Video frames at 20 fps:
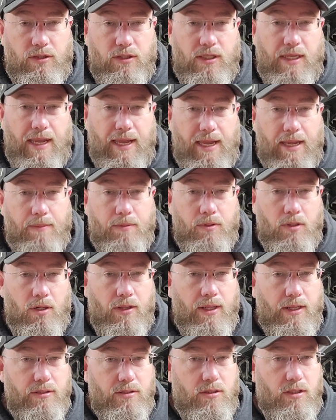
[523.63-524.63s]
the cab and
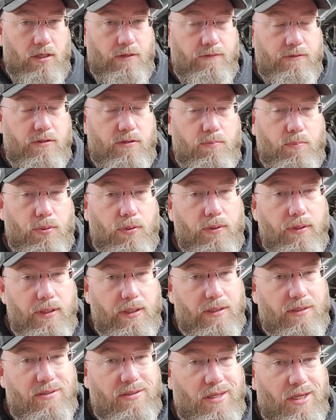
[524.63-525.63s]
all that stuff is
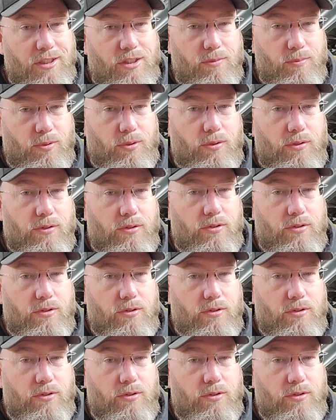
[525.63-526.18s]
pretty accessible,